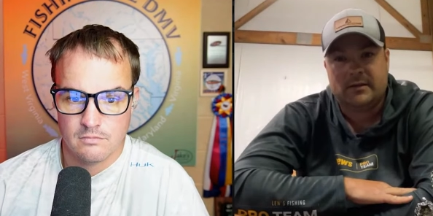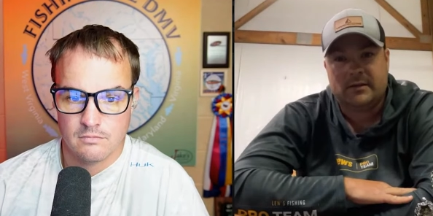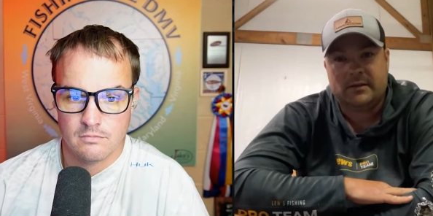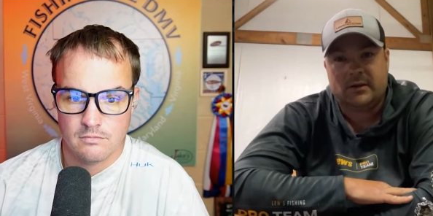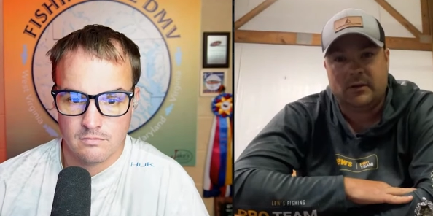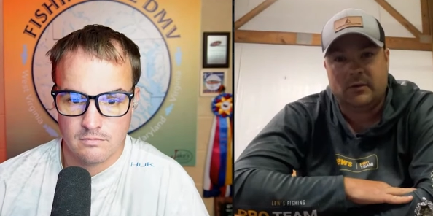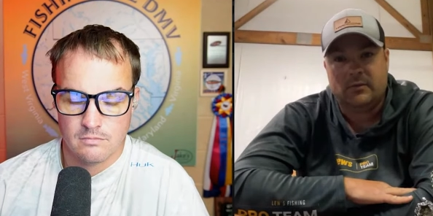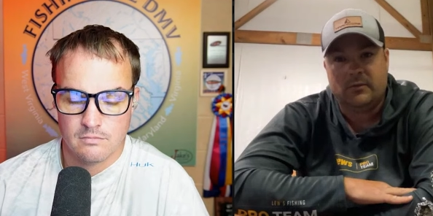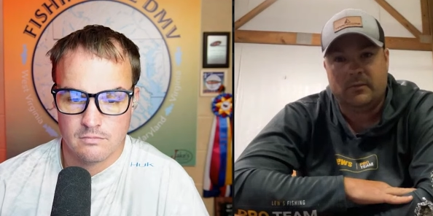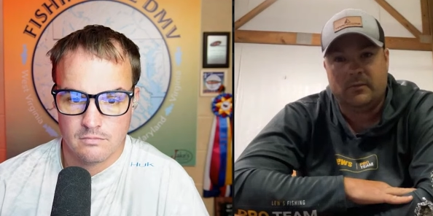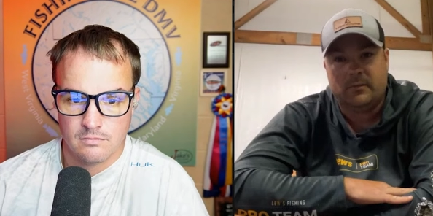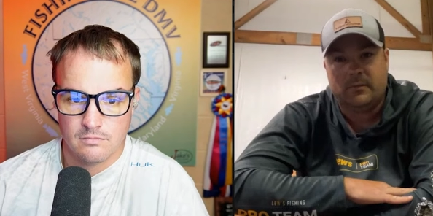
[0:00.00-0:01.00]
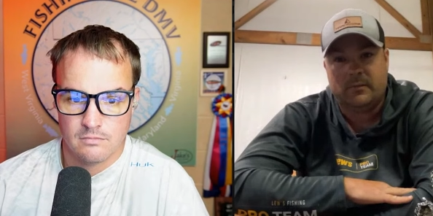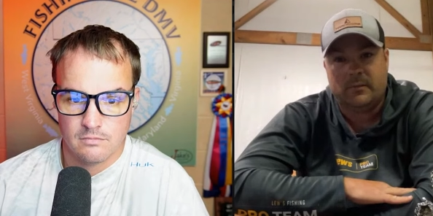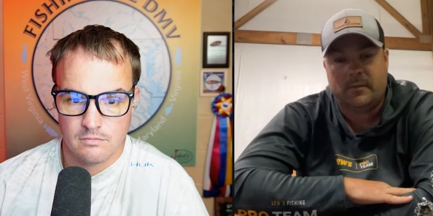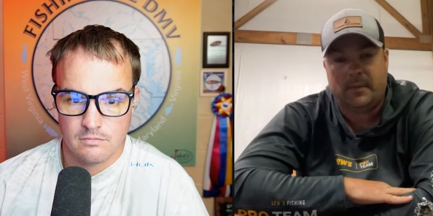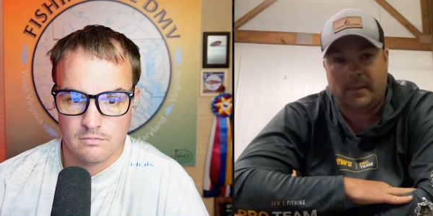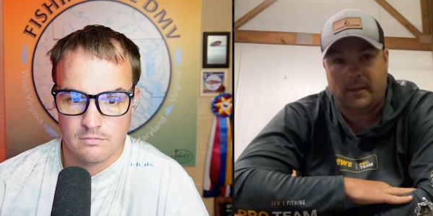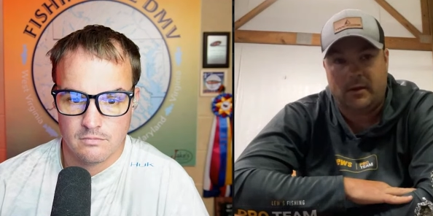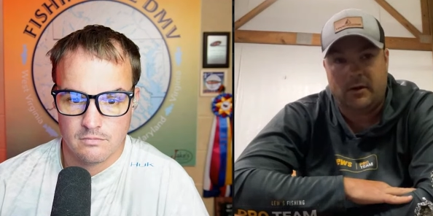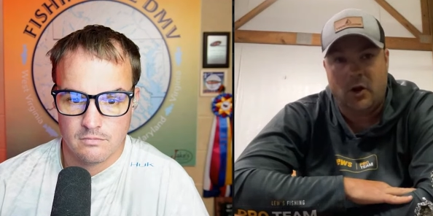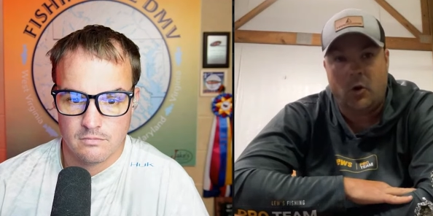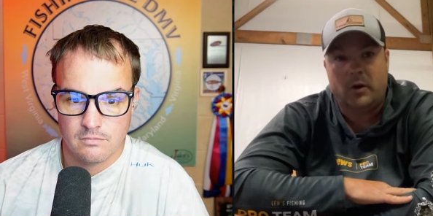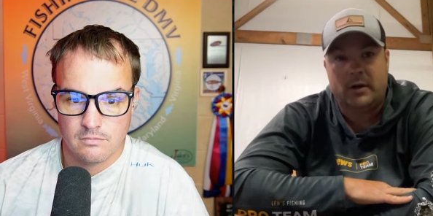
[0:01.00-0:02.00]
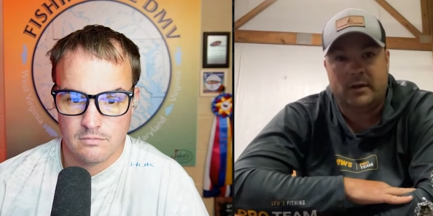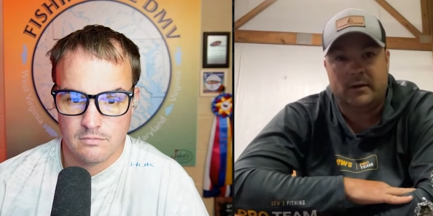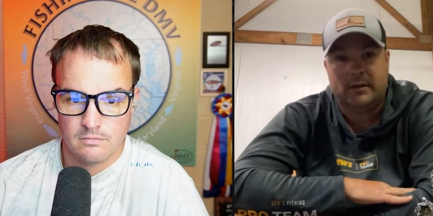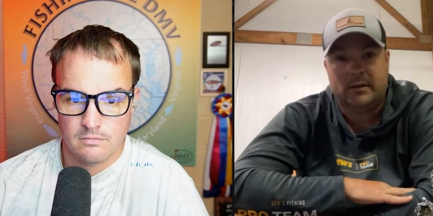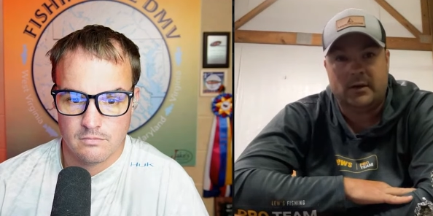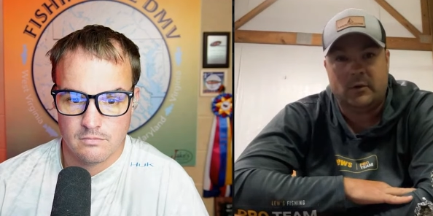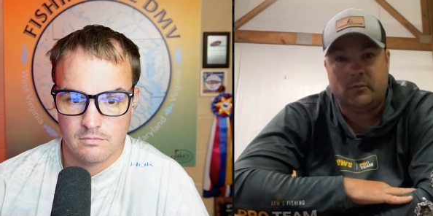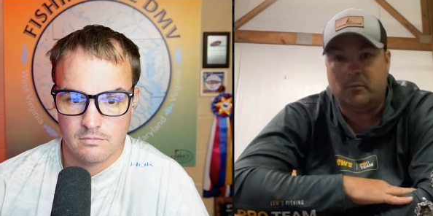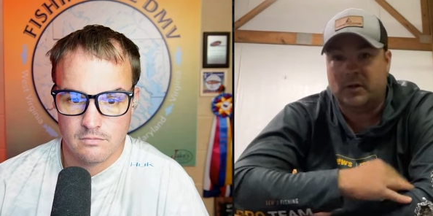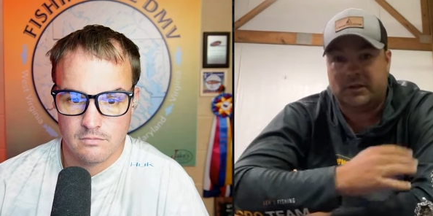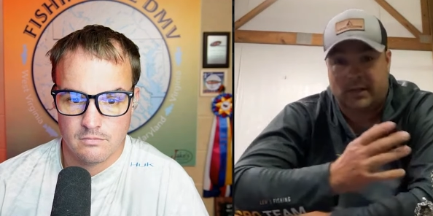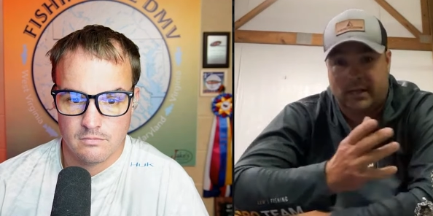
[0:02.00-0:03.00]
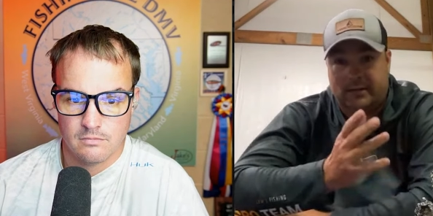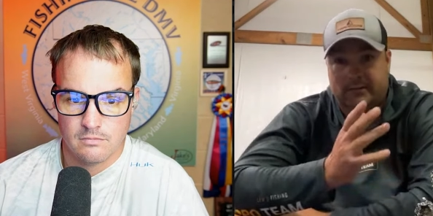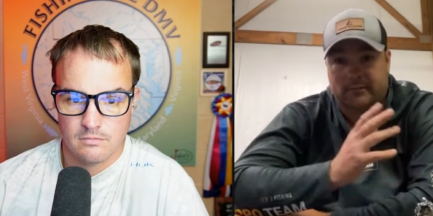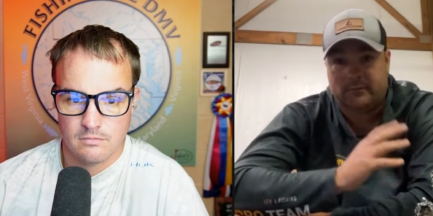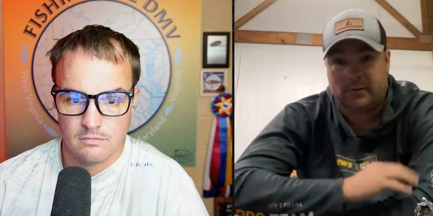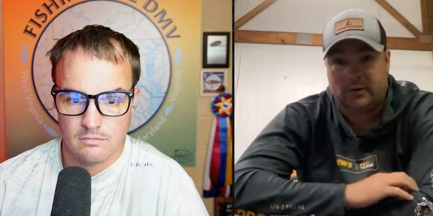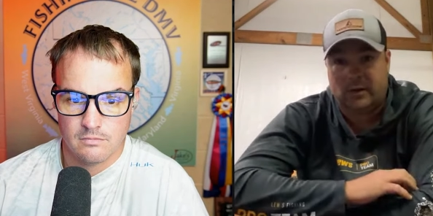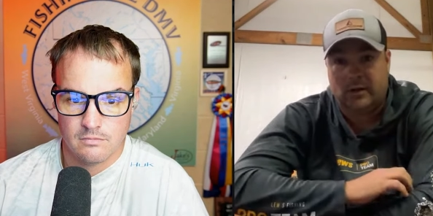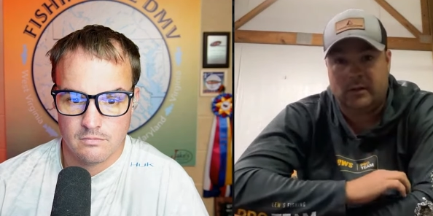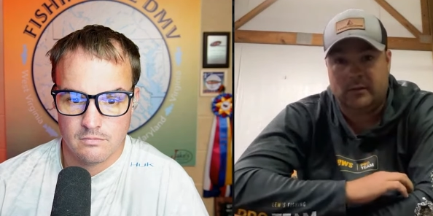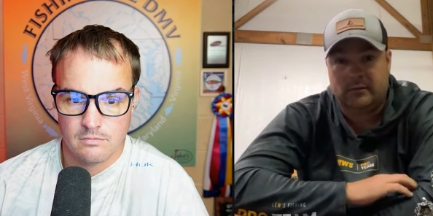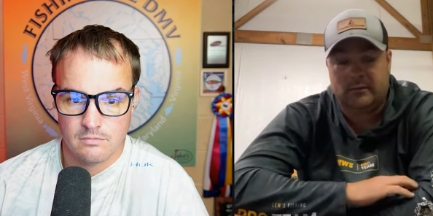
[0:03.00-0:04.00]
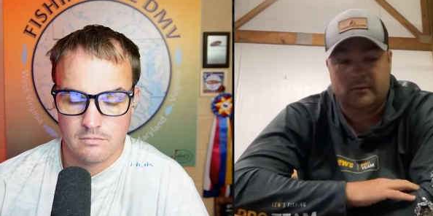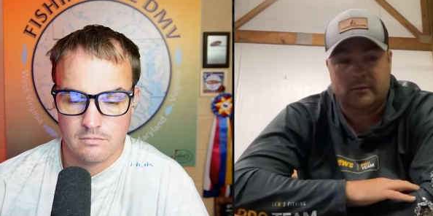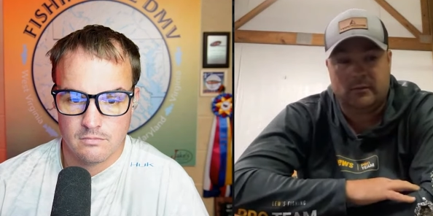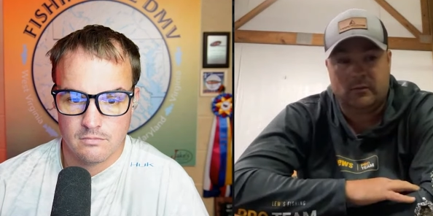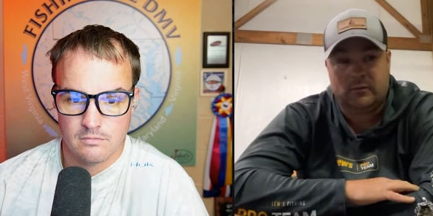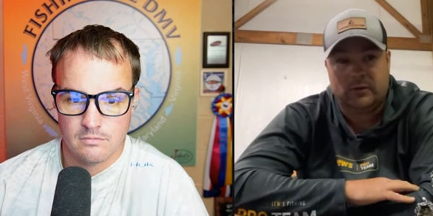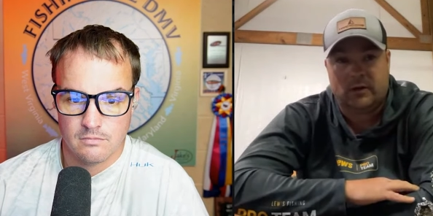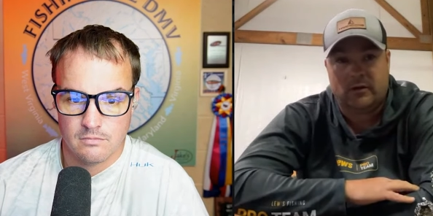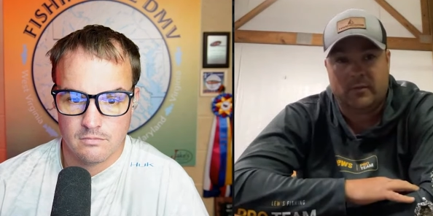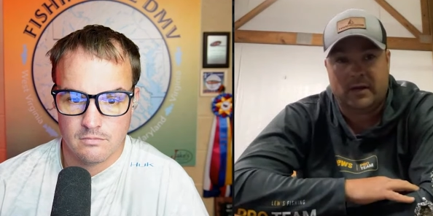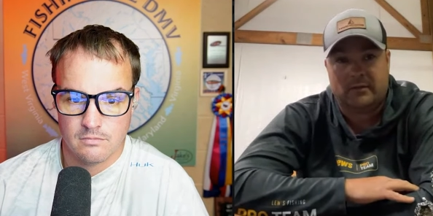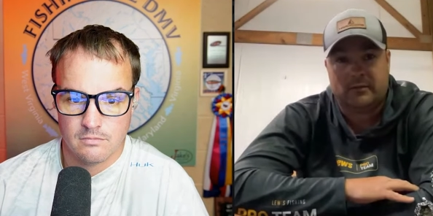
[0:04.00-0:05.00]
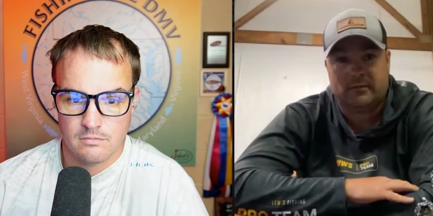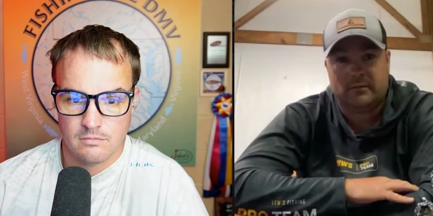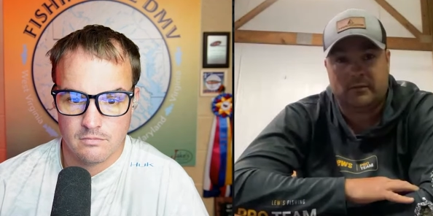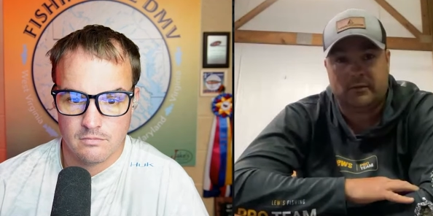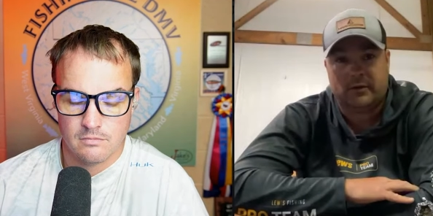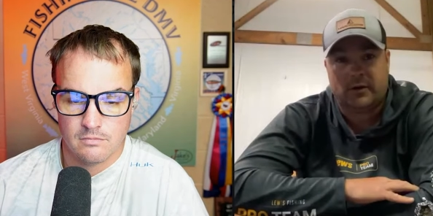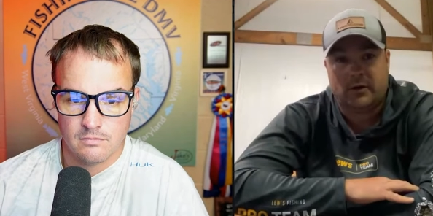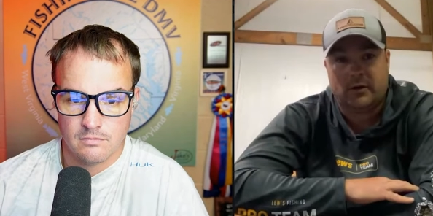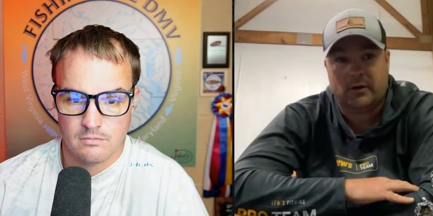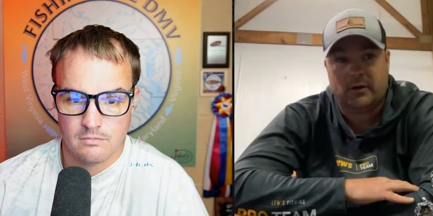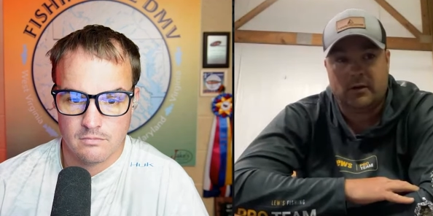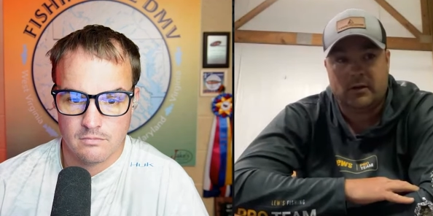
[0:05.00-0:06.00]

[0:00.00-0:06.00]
Speaker 1: So knowing, you know, much like, and we'll talk about Kerr